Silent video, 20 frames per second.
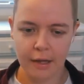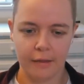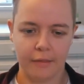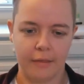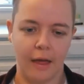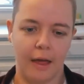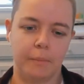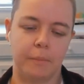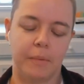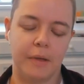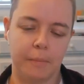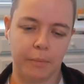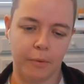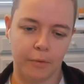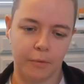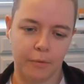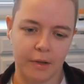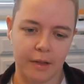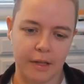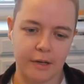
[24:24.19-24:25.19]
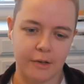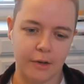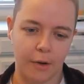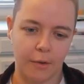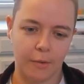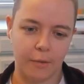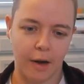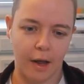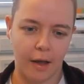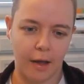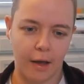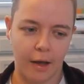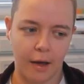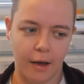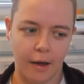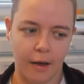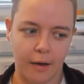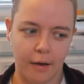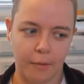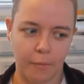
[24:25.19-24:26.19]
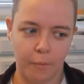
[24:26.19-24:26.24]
that people really don't uh,